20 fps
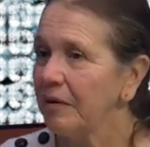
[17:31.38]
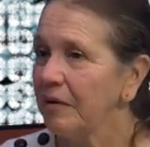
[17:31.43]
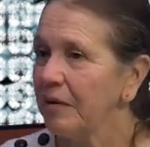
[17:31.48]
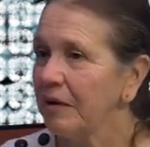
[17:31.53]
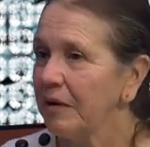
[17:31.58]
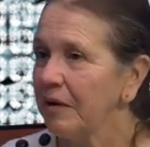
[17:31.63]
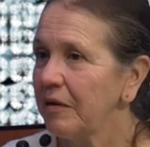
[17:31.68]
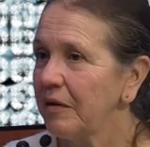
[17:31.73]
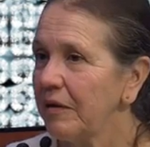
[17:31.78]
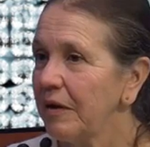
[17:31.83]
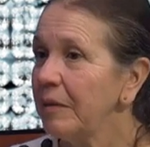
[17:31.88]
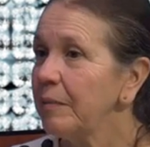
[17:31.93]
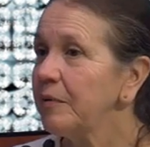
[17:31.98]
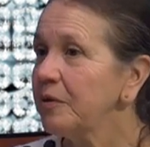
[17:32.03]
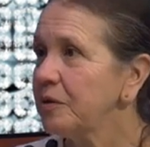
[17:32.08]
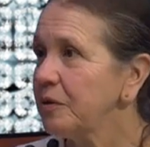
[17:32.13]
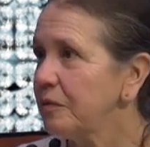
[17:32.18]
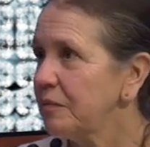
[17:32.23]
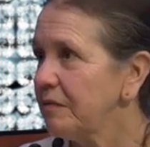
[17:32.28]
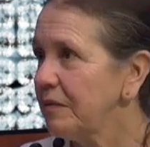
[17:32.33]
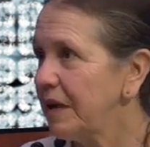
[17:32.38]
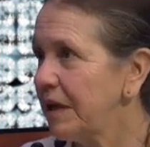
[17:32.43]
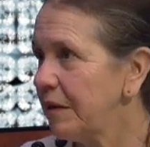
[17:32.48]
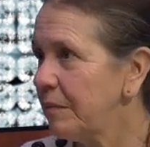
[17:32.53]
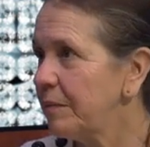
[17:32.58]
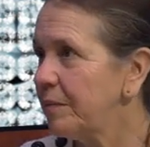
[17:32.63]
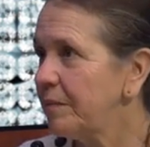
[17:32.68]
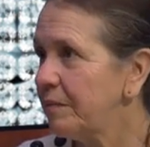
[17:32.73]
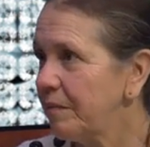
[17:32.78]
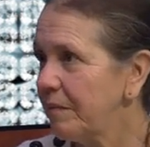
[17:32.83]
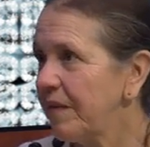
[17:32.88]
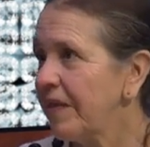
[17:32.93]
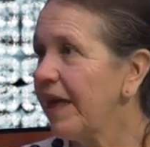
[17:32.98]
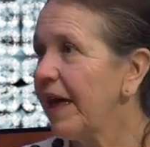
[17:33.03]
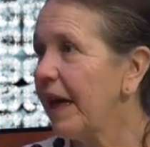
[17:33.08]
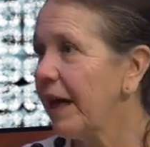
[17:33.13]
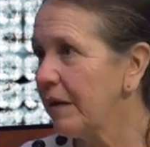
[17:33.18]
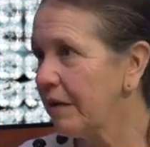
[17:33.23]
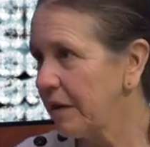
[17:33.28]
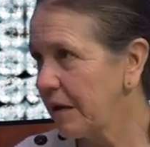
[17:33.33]
you're able to read
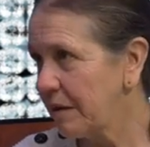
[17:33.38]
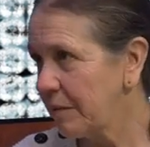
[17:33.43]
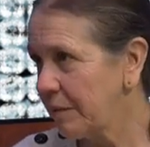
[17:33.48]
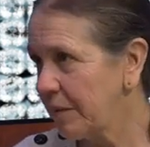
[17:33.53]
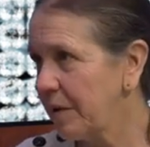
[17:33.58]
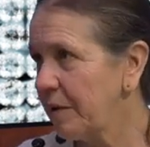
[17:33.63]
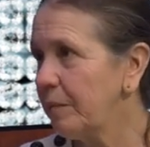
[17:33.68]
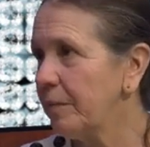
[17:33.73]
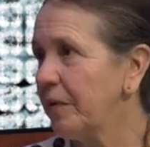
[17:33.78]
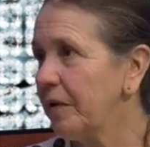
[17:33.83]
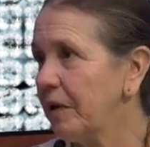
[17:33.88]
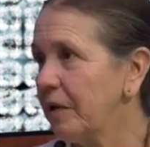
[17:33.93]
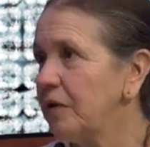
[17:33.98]
that in people,